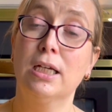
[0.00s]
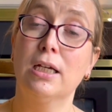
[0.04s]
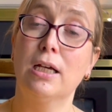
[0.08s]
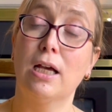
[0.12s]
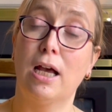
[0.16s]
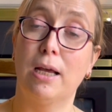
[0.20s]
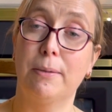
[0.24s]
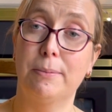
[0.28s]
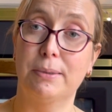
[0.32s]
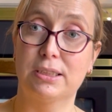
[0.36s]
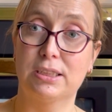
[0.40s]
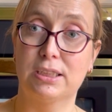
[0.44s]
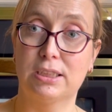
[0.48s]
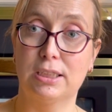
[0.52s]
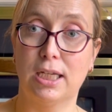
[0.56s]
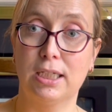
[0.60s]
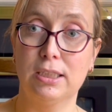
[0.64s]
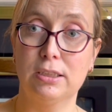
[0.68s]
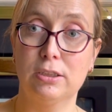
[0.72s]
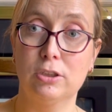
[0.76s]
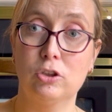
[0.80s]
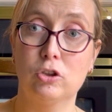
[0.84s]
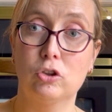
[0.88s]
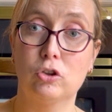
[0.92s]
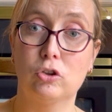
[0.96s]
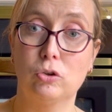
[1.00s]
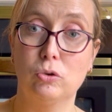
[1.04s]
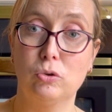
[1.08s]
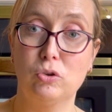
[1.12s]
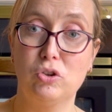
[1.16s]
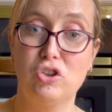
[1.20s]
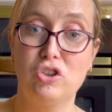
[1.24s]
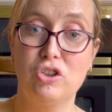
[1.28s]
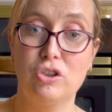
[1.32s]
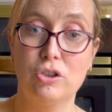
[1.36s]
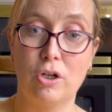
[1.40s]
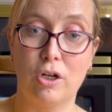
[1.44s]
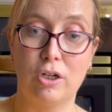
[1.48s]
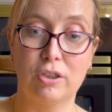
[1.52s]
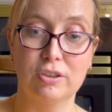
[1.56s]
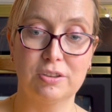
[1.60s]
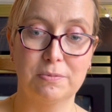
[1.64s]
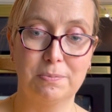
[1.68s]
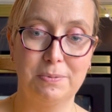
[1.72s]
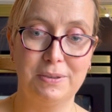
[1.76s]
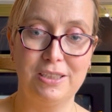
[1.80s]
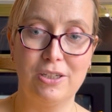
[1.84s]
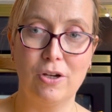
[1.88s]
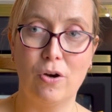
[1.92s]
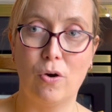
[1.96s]
I'm excited to not
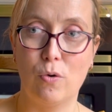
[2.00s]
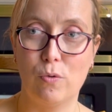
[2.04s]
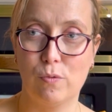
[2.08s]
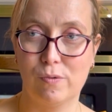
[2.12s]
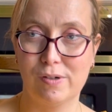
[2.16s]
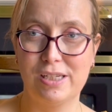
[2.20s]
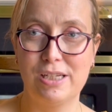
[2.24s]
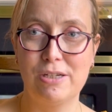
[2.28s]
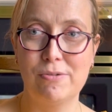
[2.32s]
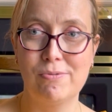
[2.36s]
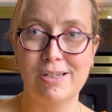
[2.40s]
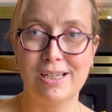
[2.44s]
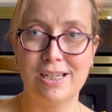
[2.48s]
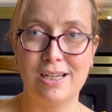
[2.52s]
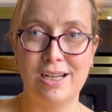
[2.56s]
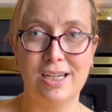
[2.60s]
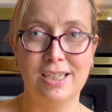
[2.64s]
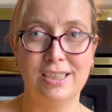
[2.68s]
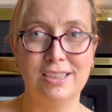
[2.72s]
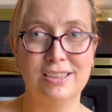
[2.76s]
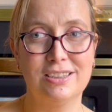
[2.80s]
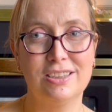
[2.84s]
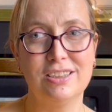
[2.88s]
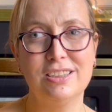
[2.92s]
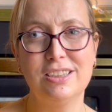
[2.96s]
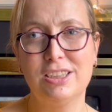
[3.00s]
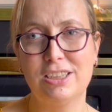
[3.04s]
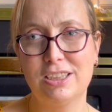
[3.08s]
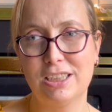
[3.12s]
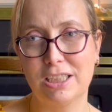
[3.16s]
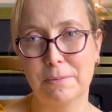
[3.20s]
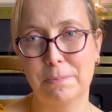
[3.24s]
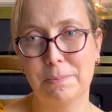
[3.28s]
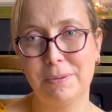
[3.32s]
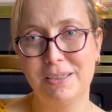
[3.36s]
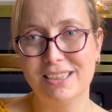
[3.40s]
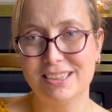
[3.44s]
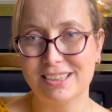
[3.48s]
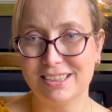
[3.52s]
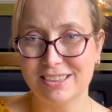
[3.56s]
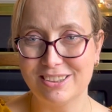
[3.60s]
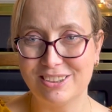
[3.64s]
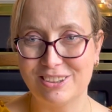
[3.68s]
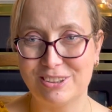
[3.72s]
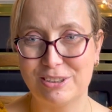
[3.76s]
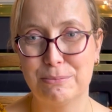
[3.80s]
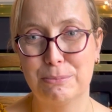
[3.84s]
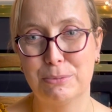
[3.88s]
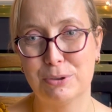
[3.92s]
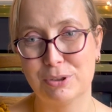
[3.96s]
be overly reliant on chickpeas and
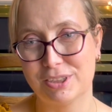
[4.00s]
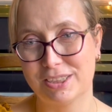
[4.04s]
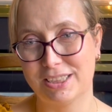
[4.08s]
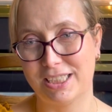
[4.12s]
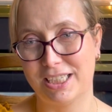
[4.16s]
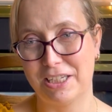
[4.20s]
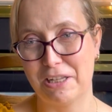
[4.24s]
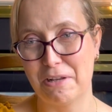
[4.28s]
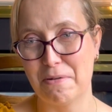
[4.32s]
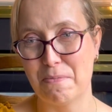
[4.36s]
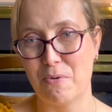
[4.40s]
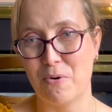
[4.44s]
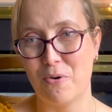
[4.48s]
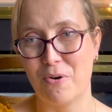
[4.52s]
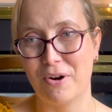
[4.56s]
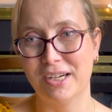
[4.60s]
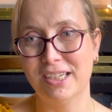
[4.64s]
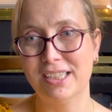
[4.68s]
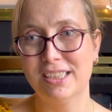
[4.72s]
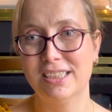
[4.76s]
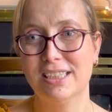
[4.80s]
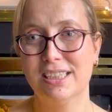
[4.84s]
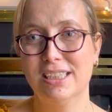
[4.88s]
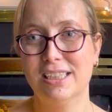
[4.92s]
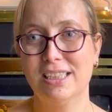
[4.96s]
hummus anymore.